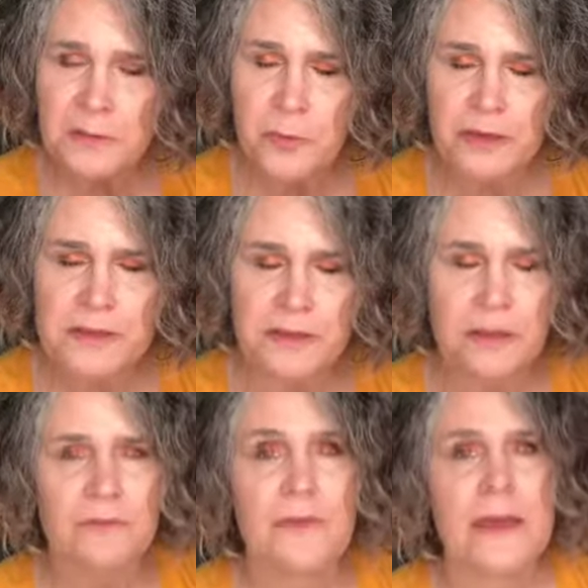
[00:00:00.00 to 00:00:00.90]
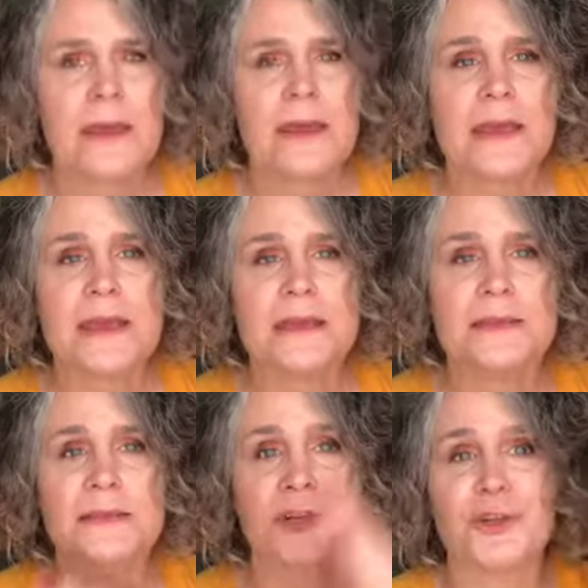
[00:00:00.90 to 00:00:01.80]
wears off,
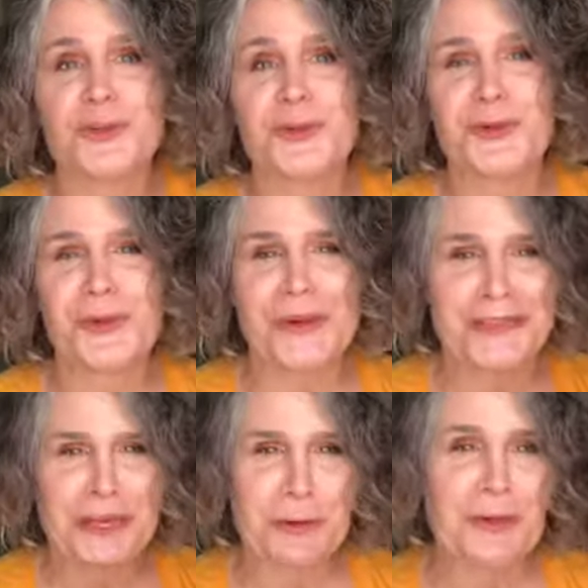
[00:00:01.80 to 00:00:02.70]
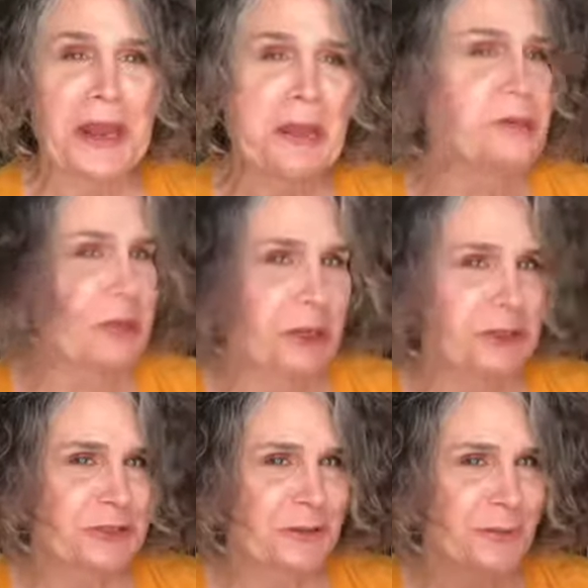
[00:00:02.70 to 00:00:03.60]
it starts to reach out and
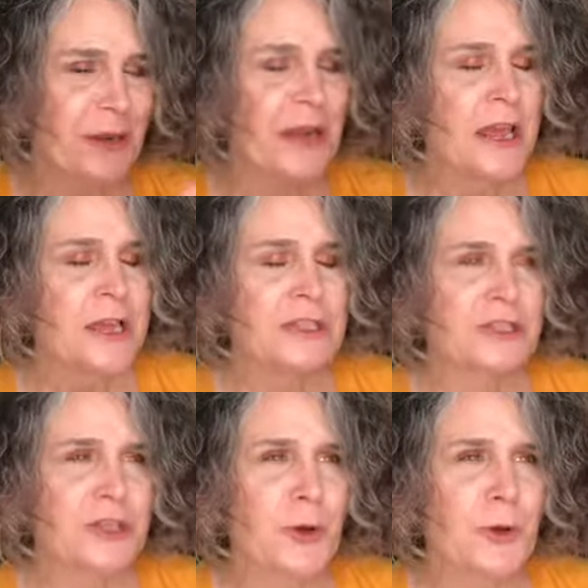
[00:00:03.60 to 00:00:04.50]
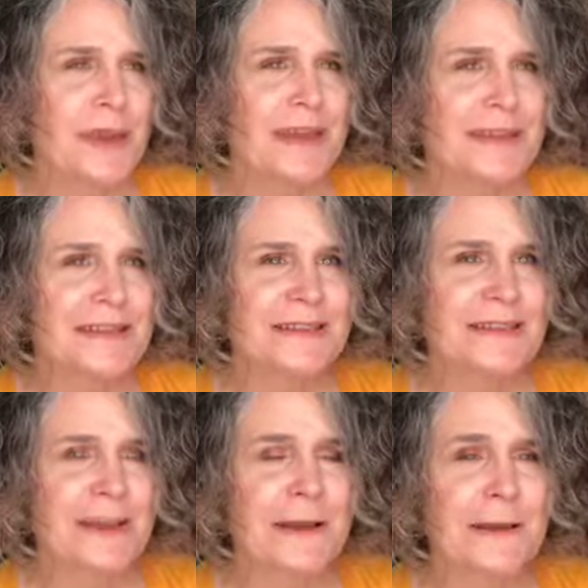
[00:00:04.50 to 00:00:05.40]
touch someone. So
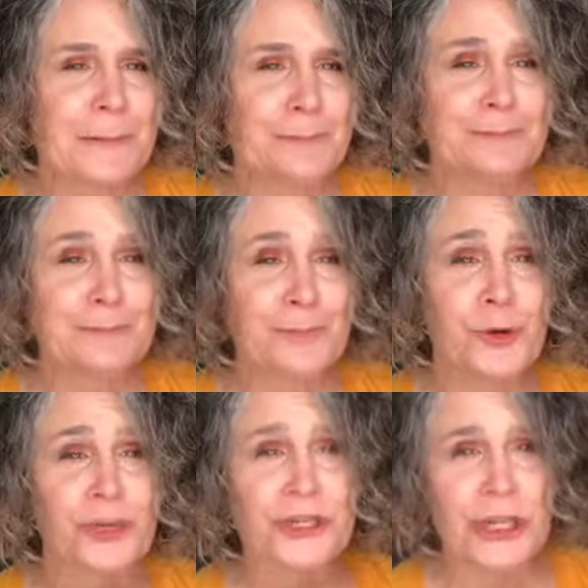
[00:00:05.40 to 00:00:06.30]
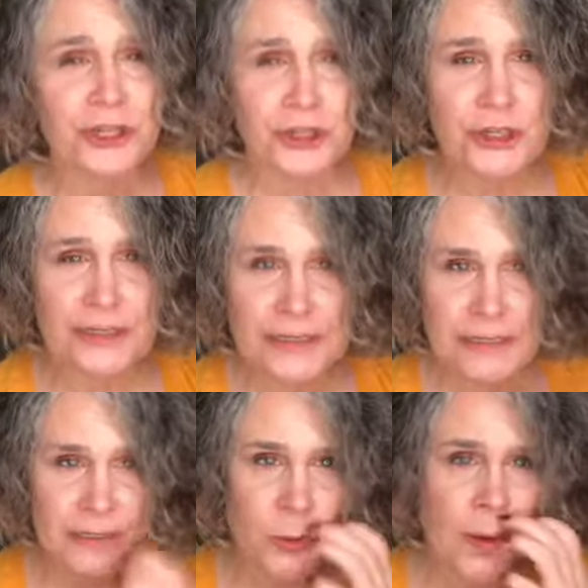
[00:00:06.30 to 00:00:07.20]
its projection
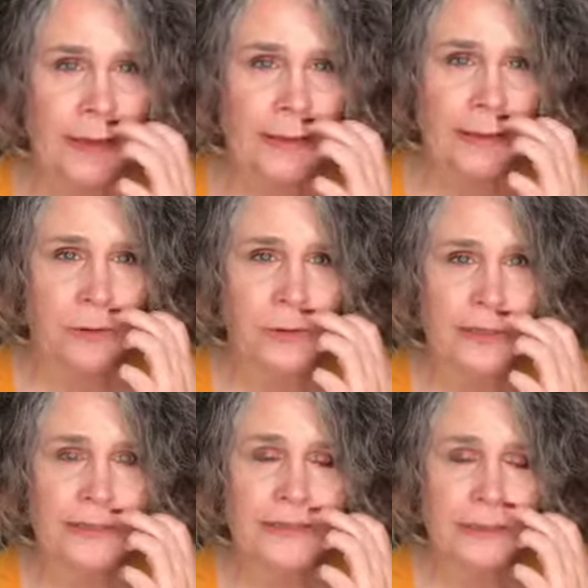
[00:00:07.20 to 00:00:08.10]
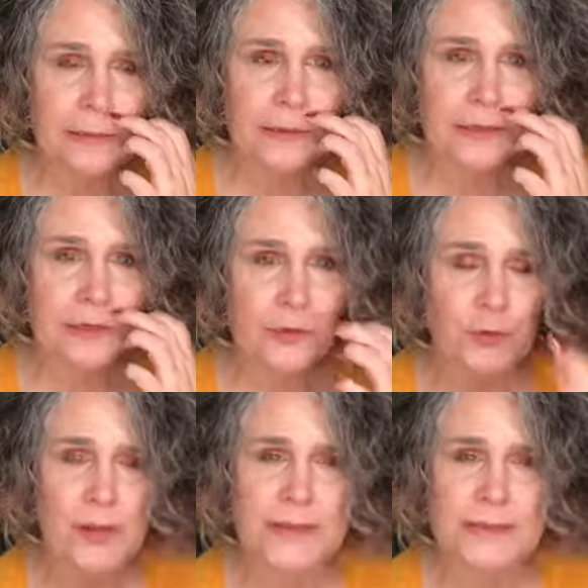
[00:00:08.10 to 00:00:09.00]
is quite loud until it
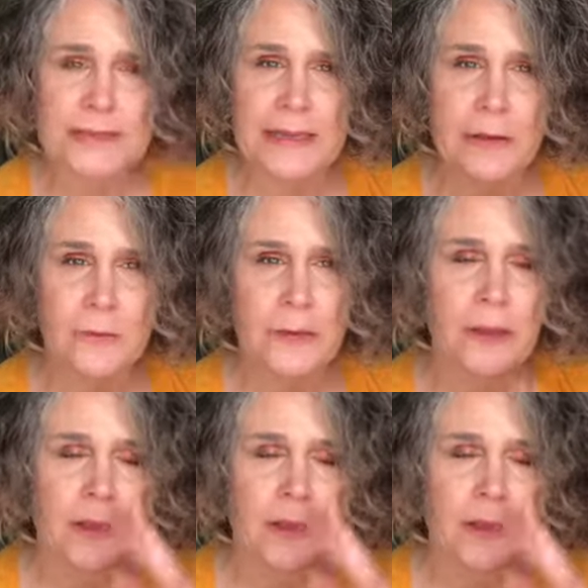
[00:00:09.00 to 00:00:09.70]
dries down